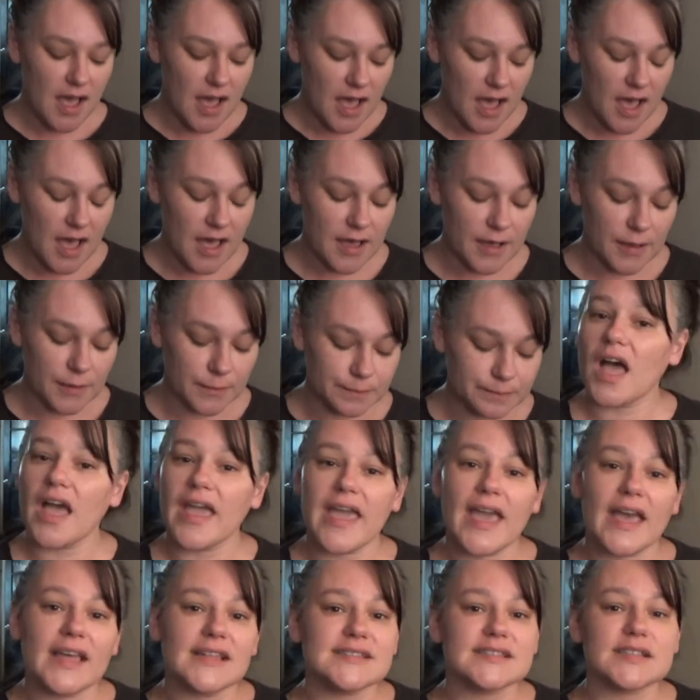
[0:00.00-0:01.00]

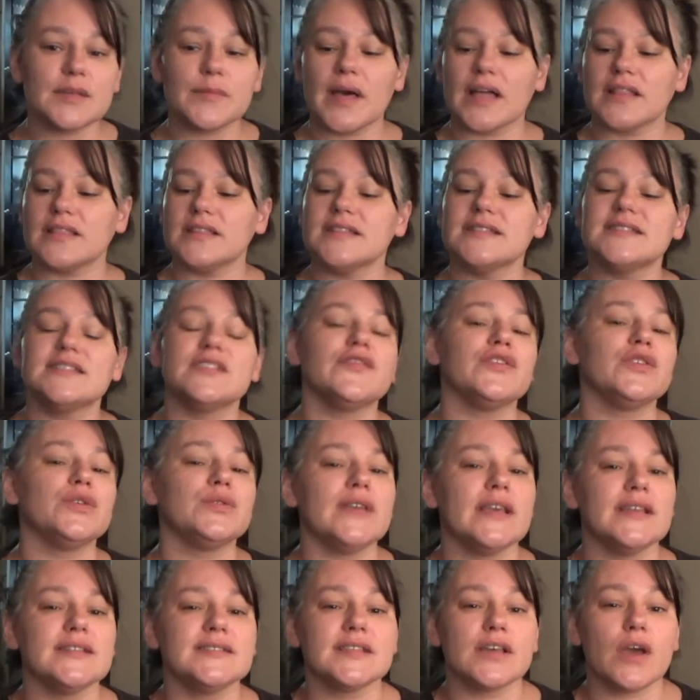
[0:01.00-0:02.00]
I asked about this a few
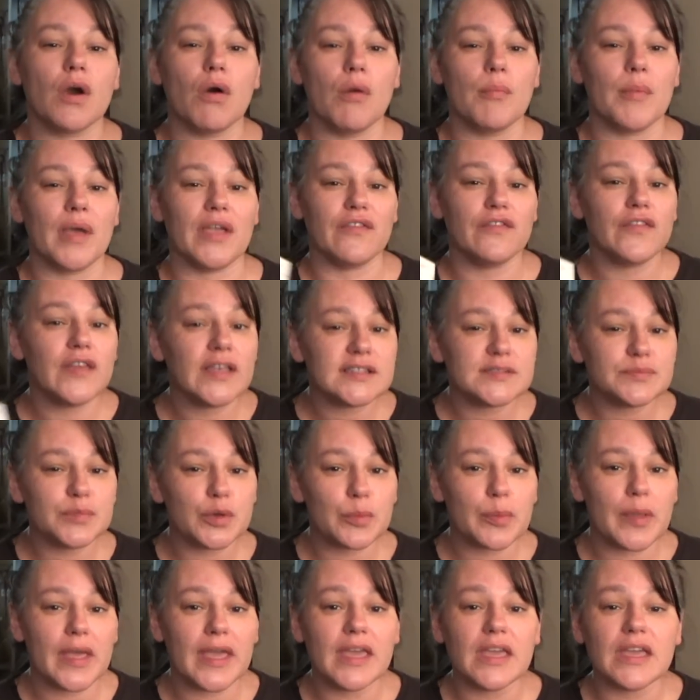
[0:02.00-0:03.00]
days ago on my
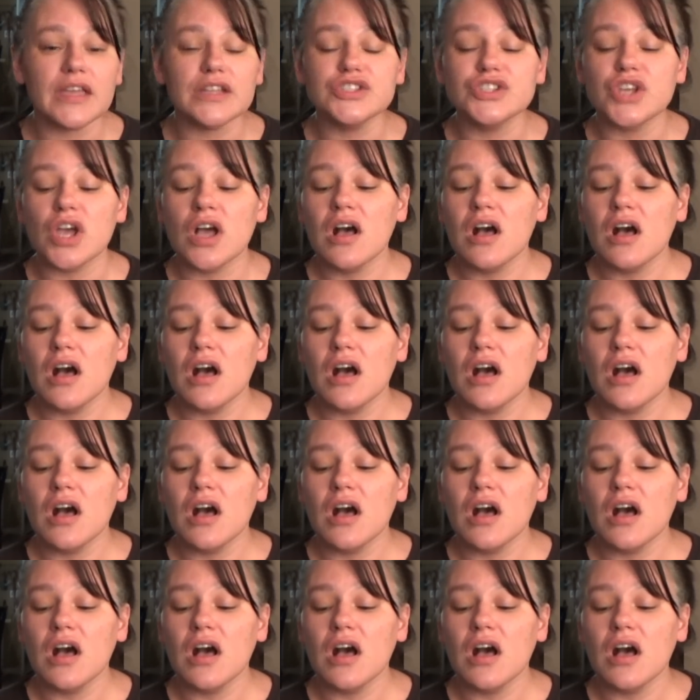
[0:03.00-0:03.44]
Facebook page.